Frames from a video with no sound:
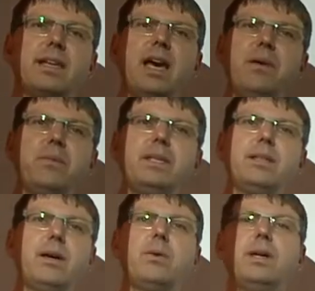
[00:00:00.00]
can we
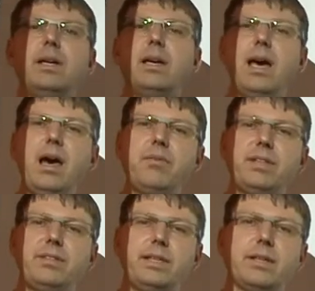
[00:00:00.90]
know
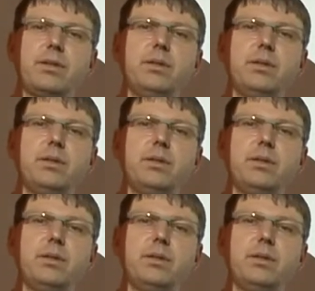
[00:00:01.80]
everything?